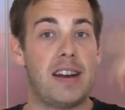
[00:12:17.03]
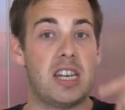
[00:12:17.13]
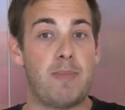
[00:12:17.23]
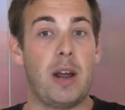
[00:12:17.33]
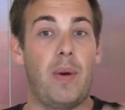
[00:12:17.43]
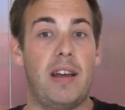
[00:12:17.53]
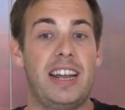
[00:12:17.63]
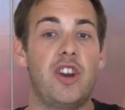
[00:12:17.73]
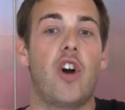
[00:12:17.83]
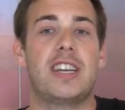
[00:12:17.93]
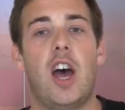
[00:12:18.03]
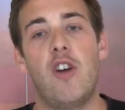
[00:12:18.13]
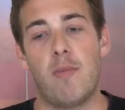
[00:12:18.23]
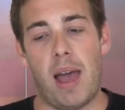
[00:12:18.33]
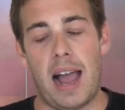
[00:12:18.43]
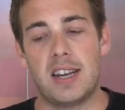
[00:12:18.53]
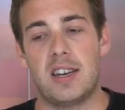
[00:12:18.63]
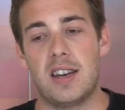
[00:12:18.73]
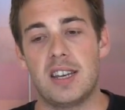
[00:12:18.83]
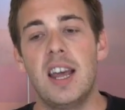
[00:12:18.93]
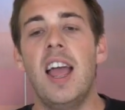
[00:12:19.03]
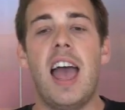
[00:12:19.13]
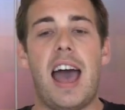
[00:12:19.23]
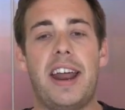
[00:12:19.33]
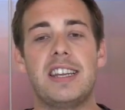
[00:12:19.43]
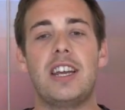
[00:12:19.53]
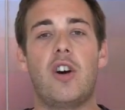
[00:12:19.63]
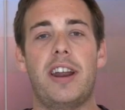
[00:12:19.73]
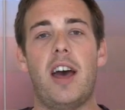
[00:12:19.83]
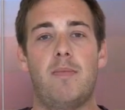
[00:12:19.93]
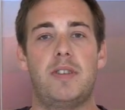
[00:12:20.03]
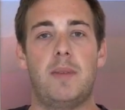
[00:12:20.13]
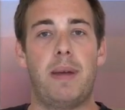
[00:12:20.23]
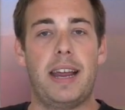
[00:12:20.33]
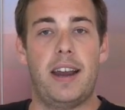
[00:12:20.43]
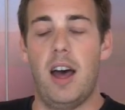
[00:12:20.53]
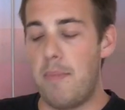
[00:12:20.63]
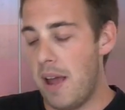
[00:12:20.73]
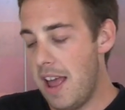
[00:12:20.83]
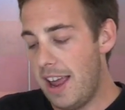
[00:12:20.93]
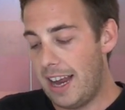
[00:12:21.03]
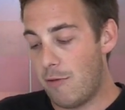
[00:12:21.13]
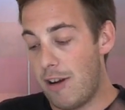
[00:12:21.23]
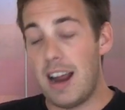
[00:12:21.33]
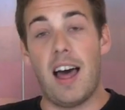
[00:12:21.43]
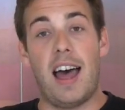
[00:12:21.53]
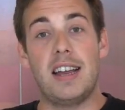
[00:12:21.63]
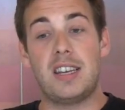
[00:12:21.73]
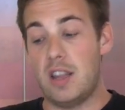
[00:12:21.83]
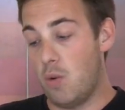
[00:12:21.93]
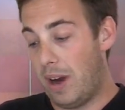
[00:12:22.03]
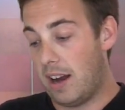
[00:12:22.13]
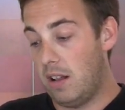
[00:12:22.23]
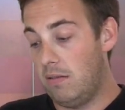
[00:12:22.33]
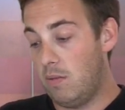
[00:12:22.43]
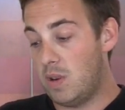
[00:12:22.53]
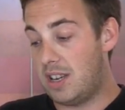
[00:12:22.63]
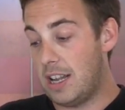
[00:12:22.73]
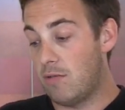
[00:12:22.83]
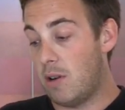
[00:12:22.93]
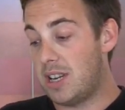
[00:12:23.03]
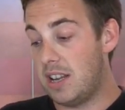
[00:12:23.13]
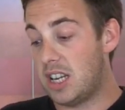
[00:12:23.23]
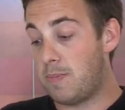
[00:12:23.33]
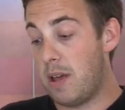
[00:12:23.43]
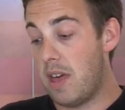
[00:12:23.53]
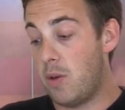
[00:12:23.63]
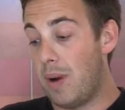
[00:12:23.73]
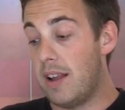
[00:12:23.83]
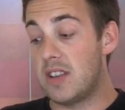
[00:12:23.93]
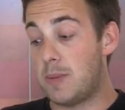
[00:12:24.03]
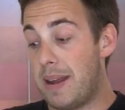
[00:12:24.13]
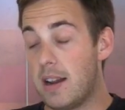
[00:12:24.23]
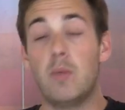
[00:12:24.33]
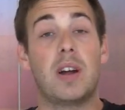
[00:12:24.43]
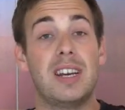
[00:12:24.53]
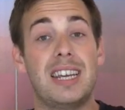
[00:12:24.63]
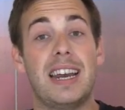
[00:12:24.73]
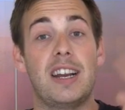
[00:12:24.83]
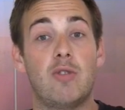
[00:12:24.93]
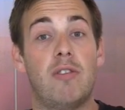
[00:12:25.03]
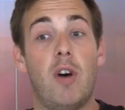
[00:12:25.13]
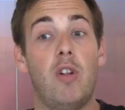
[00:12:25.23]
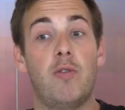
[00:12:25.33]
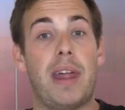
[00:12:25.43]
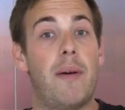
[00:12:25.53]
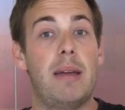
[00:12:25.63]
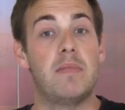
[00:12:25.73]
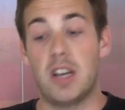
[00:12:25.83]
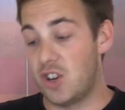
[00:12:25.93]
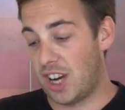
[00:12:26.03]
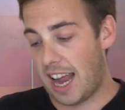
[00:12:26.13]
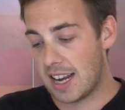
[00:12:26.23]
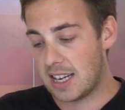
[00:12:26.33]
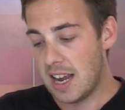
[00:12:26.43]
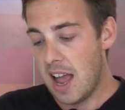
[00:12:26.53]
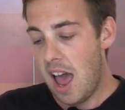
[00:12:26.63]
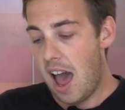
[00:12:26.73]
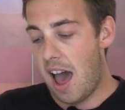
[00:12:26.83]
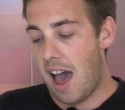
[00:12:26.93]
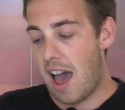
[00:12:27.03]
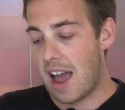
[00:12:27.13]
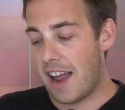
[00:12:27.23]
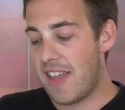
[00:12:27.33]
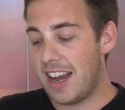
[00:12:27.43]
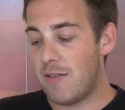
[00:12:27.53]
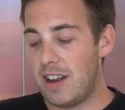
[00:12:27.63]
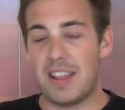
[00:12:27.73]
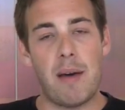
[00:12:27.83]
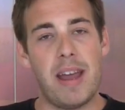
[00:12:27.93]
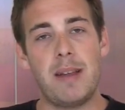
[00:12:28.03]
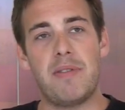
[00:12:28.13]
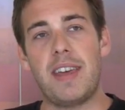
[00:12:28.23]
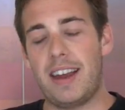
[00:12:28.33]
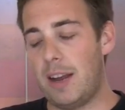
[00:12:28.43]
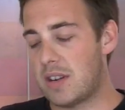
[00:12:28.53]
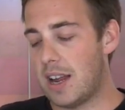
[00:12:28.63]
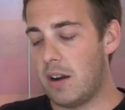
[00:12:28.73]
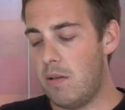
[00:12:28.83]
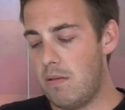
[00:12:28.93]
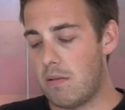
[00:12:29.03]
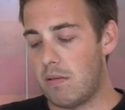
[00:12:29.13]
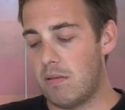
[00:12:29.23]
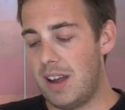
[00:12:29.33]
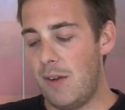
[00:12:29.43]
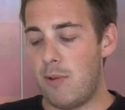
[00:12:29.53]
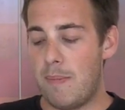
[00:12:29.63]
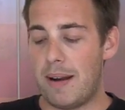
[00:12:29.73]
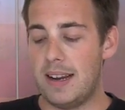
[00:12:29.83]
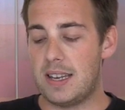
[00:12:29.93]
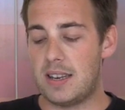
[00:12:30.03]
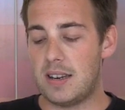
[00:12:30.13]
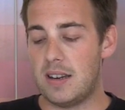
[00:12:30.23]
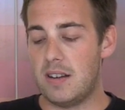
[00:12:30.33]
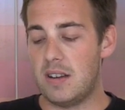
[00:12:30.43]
spinning wheel knocked it over by accident. And as he got it up to pick it up, he realised that the wheel was still the wheel and the spindle were continuing to revolve without him touching it. And then that made him think. He was like, "Ooh, if we placed